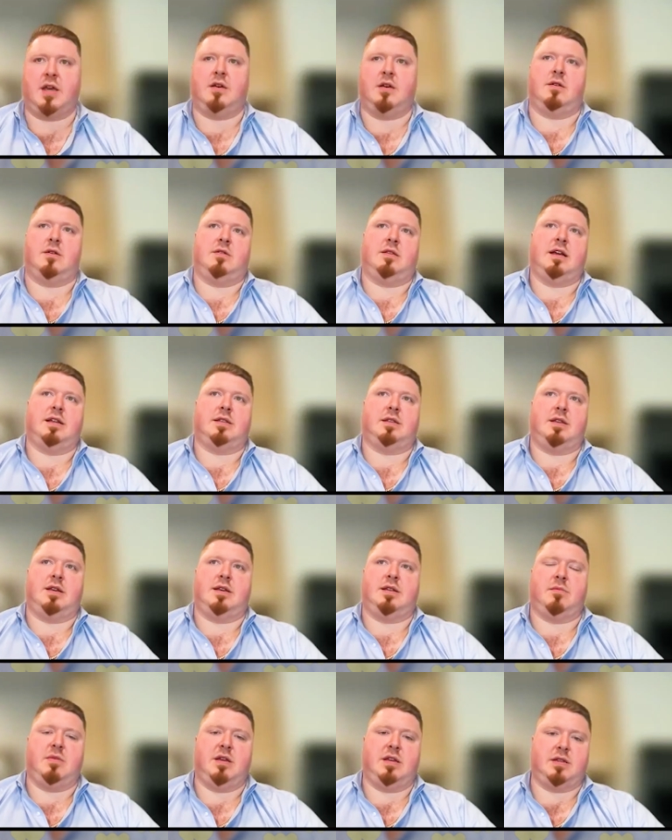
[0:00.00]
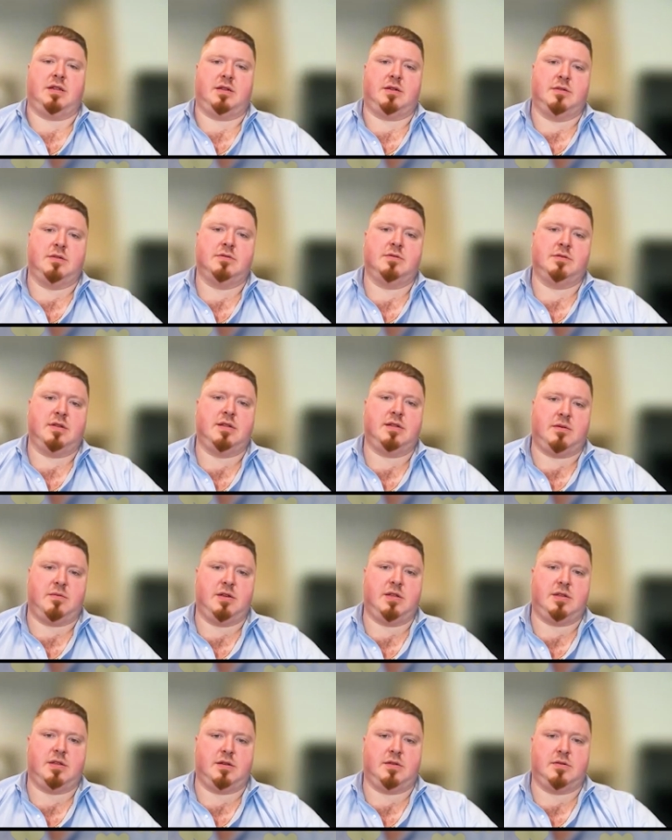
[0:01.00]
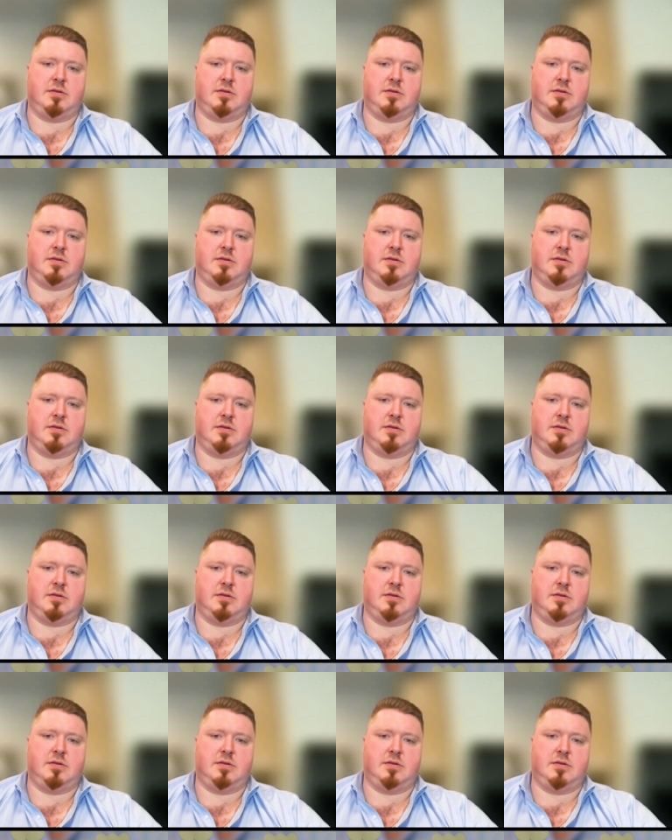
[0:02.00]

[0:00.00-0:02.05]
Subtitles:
Killer. That's amazing. That's amazing.